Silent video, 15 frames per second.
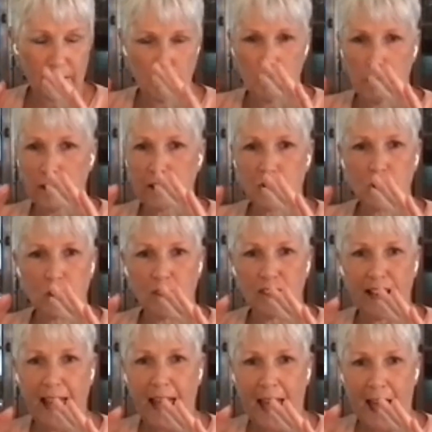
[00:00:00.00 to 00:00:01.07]
depiction of
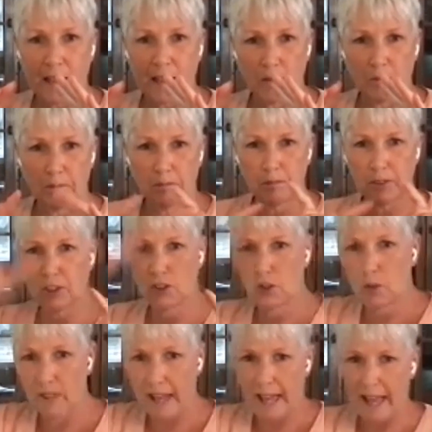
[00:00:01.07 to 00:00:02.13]
an atom. You
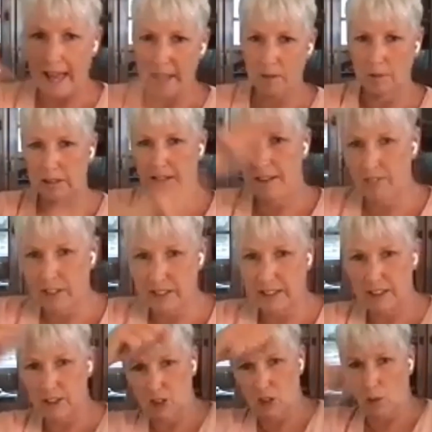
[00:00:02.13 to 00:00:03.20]
know, the atom and
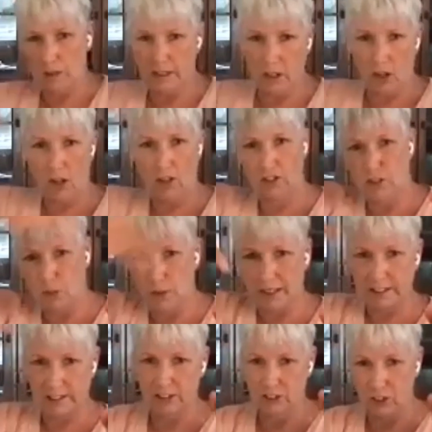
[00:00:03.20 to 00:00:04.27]
everything is going in all the
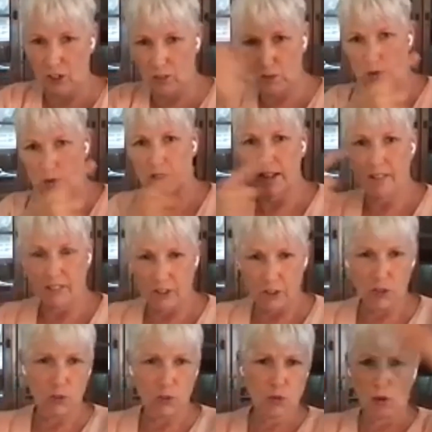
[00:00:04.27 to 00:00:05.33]
directions, all those, the
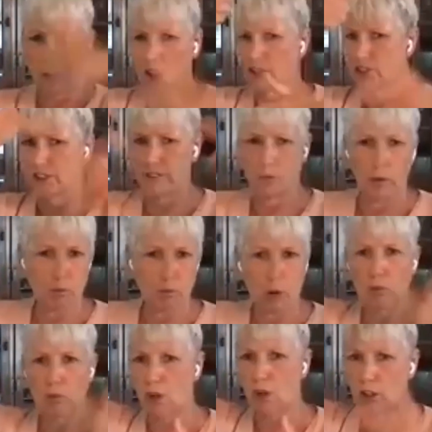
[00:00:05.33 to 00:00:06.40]
neutrons and
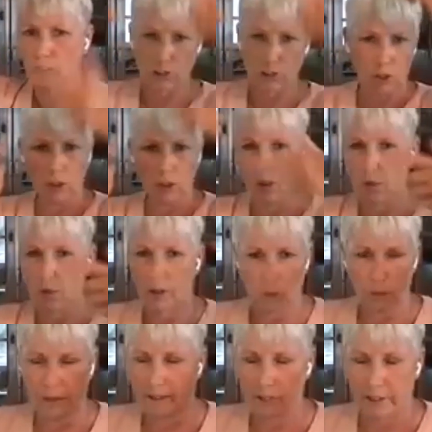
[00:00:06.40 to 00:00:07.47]
protons are all going,
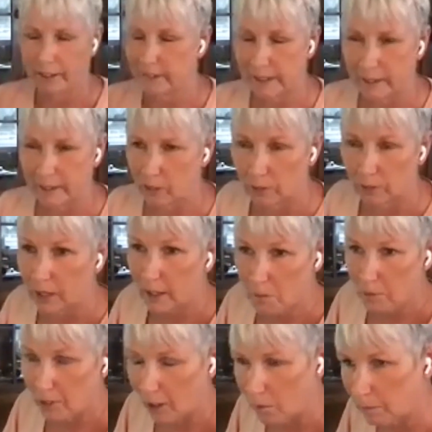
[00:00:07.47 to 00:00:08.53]
or whatever it is. I don't,
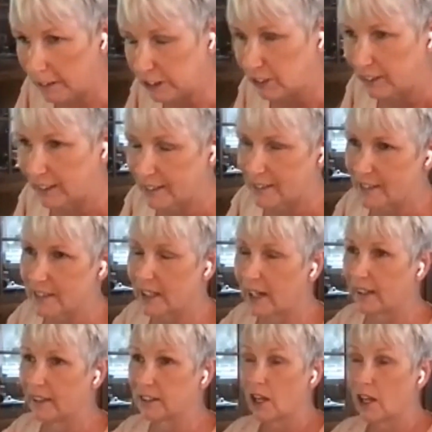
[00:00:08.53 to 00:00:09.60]
not much into
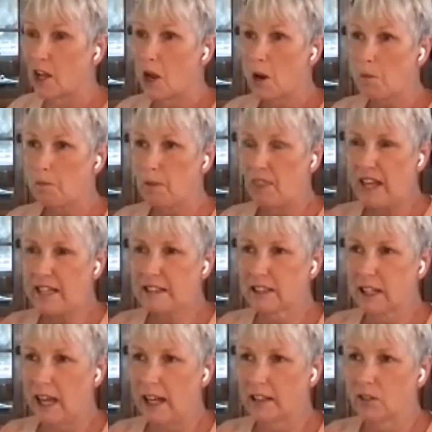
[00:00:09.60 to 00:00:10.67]
science, but
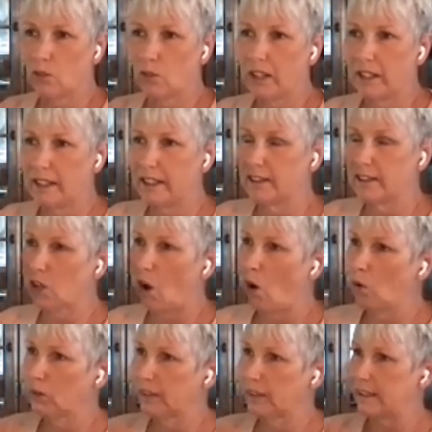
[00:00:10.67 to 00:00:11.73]
that's kind of what it is,
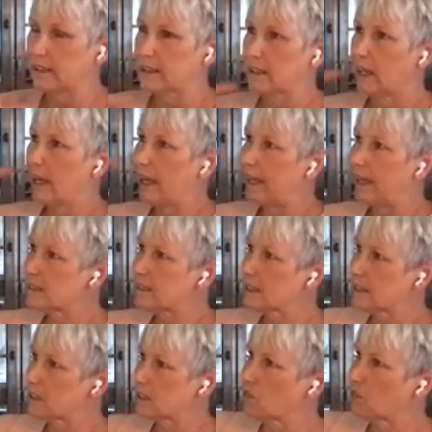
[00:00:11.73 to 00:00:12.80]
only it's
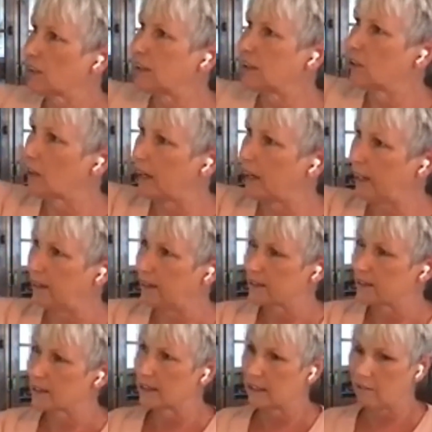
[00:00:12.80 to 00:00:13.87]
this figure eight,
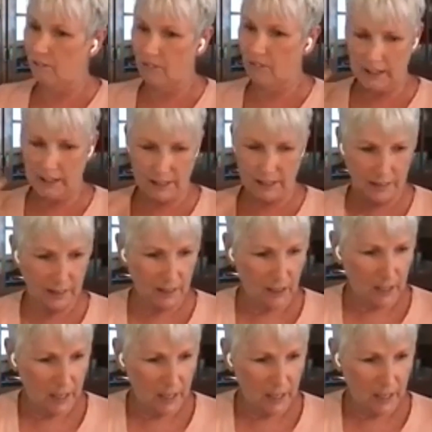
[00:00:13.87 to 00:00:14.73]
it's the infinity.